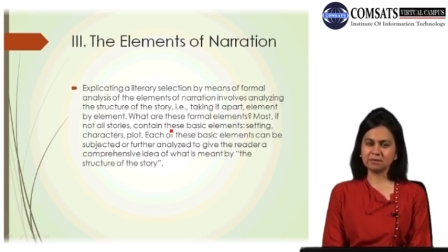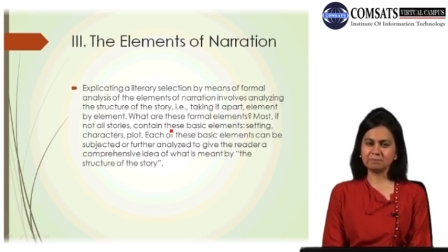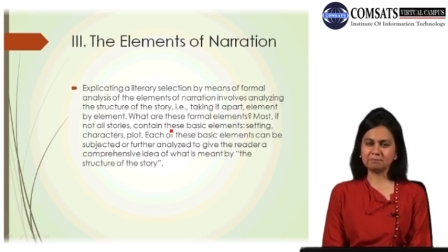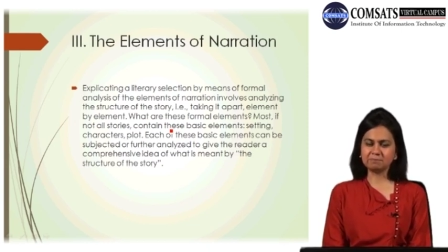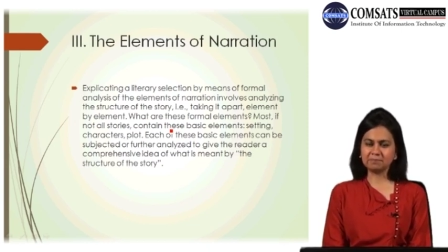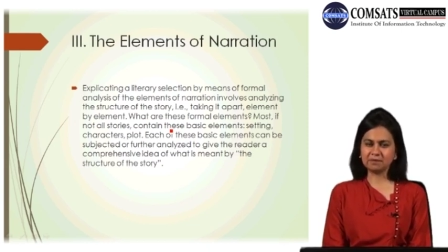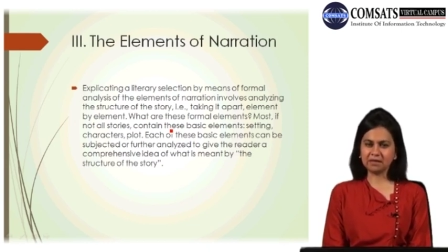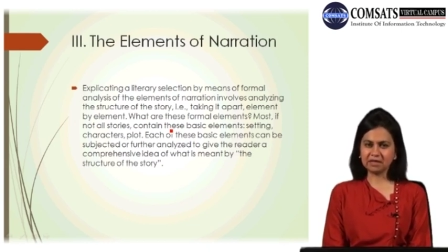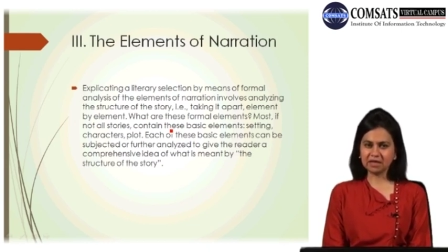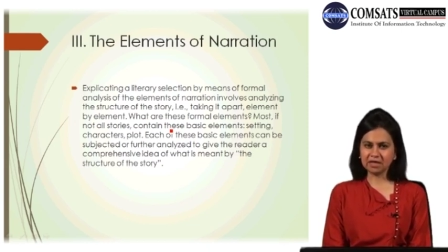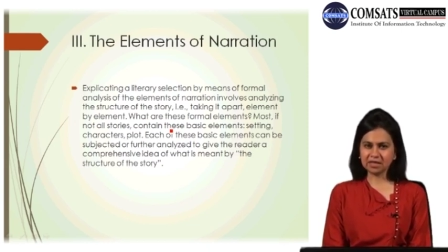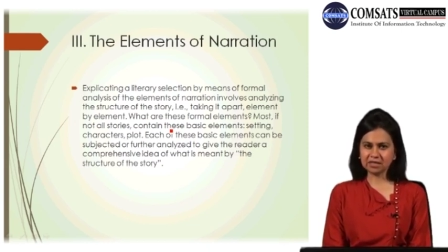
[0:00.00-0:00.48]
The
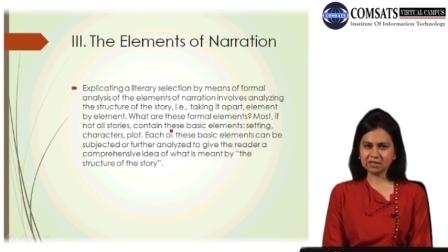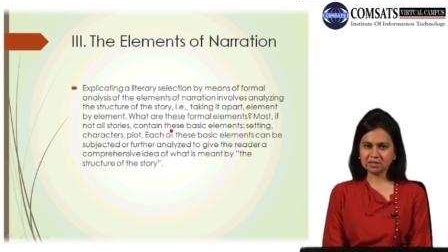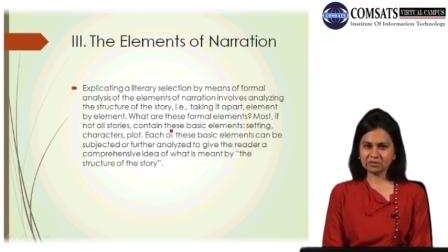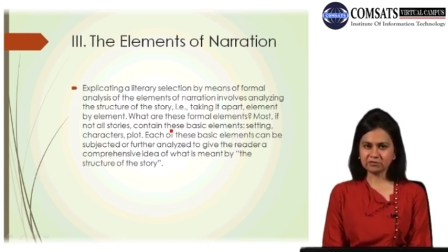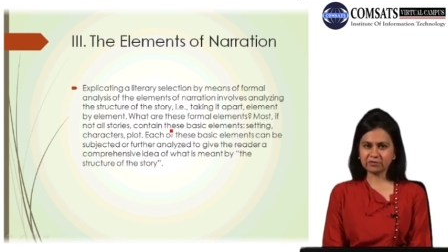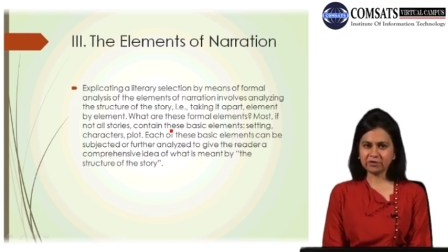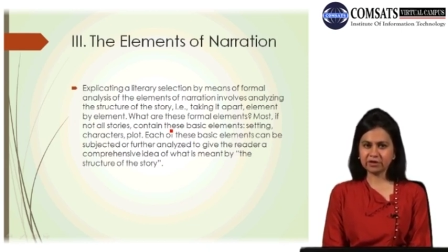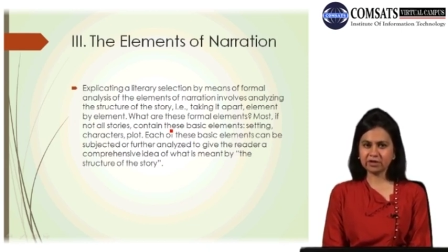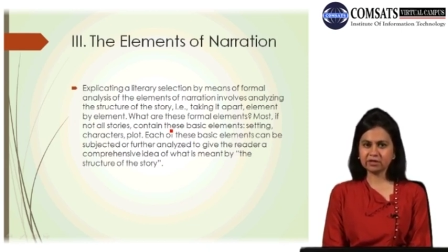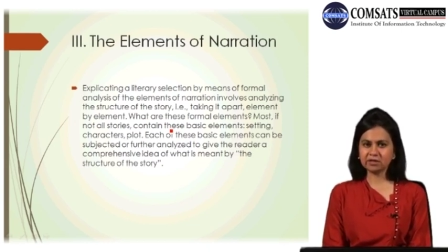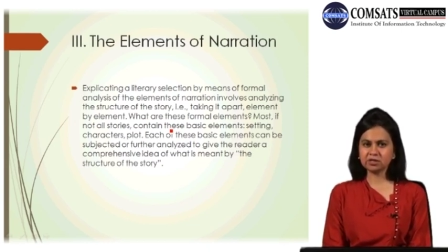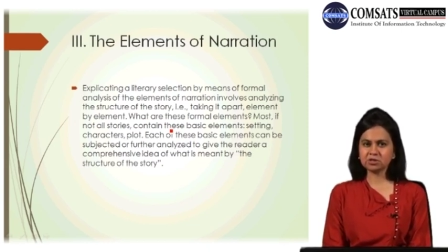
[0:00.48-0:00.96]

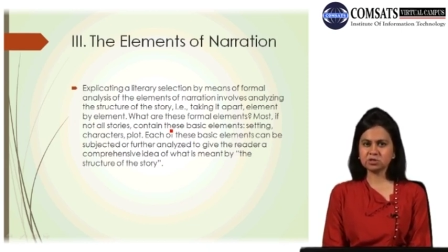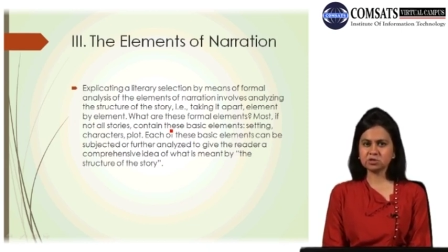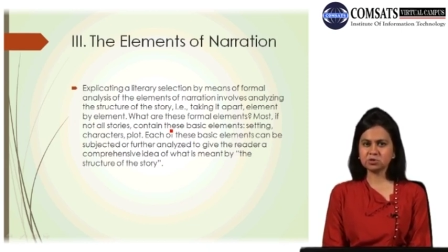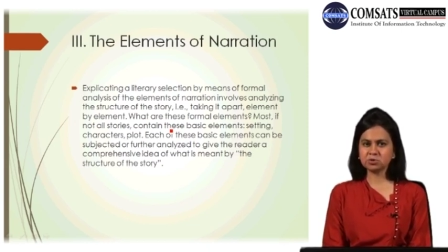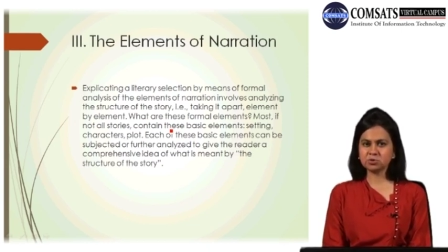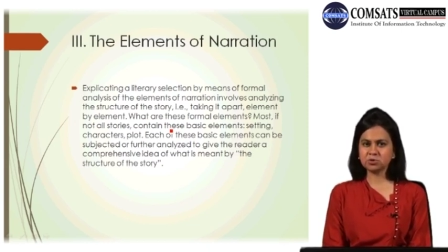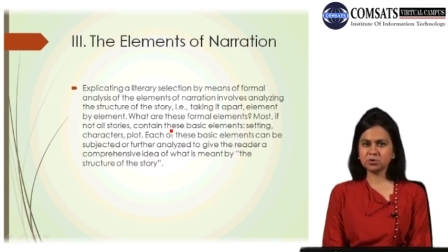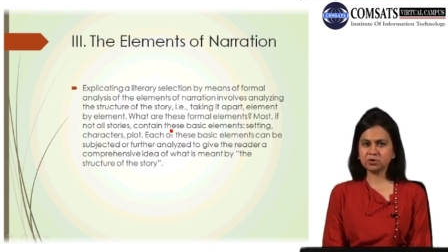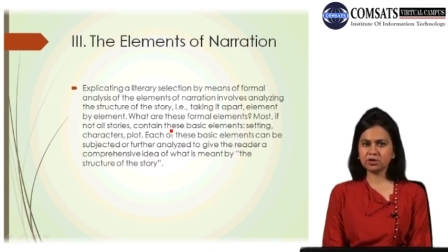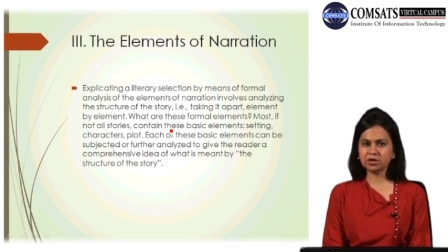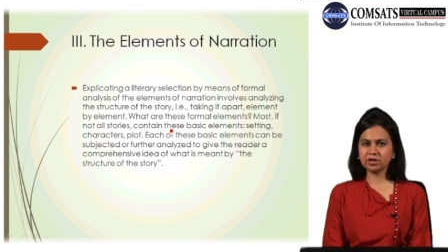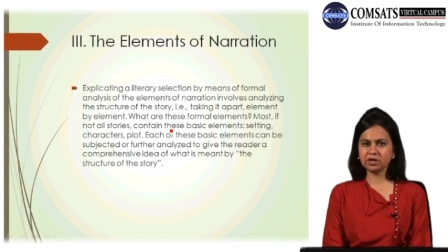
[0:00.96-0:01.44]
place where the
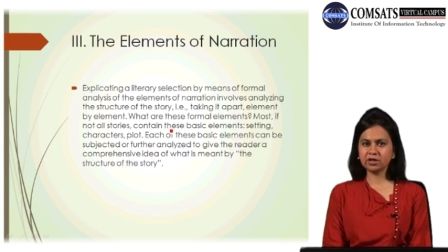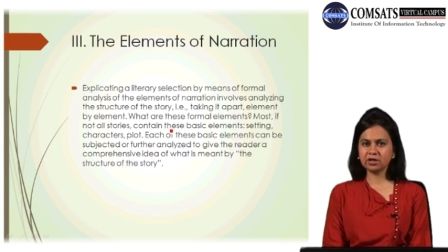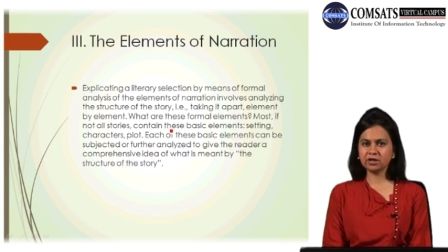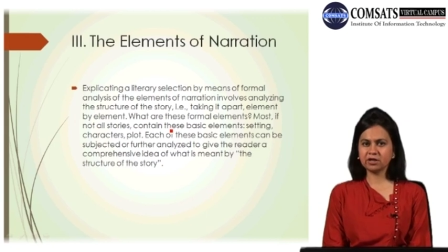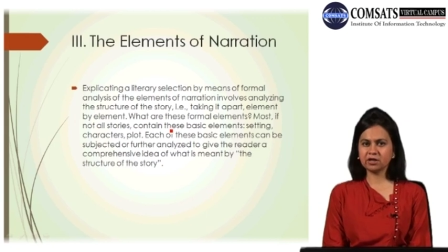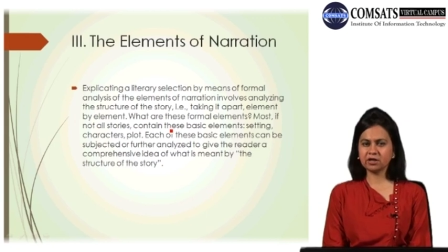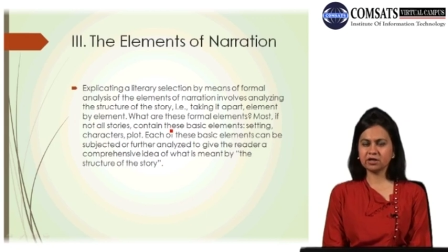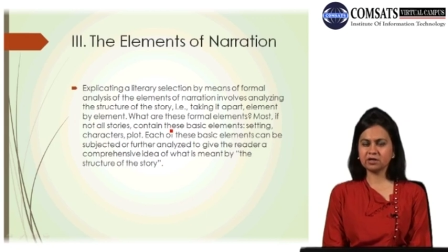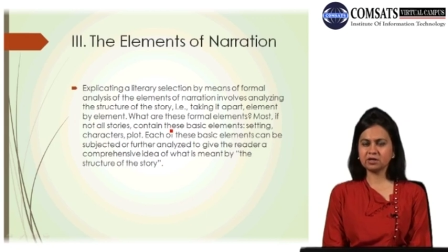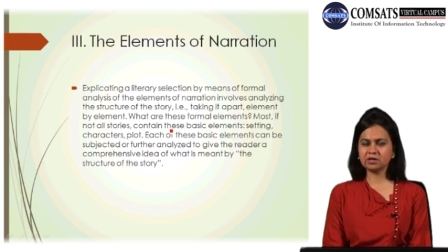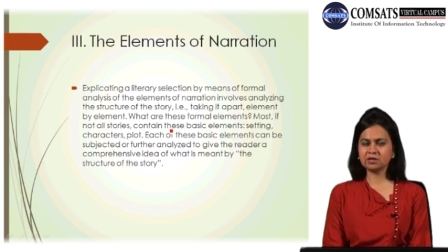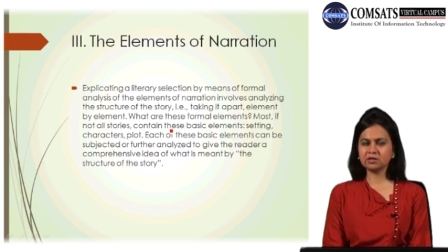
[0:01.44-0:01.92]

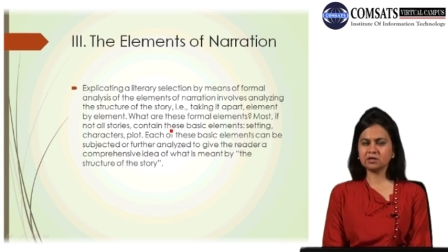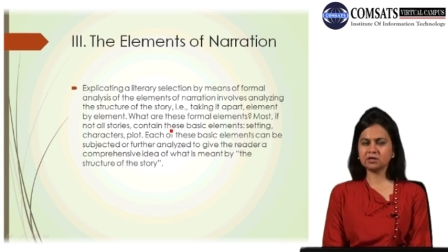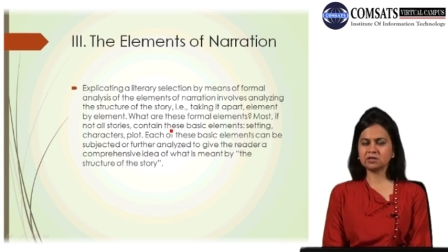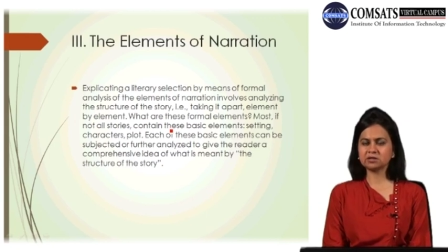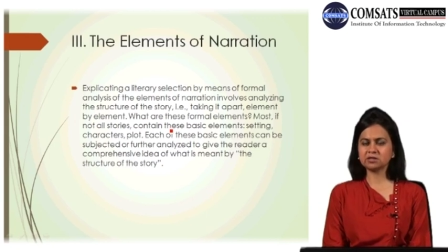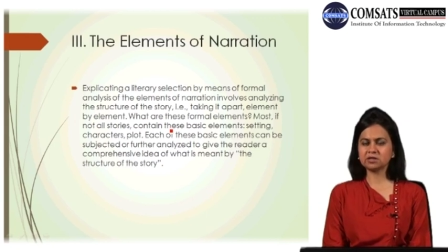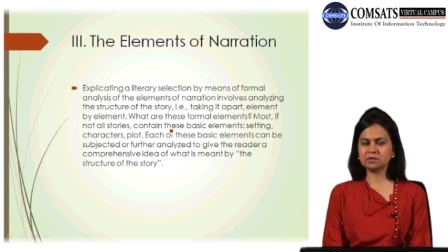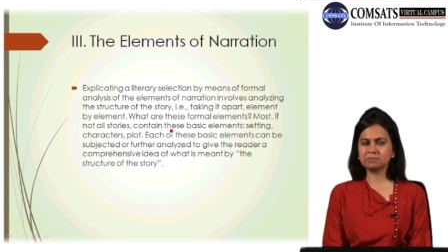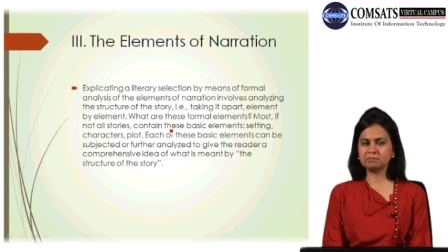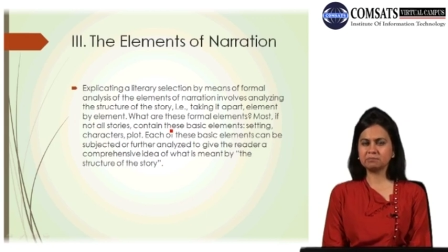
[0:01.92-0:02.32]
story occurs,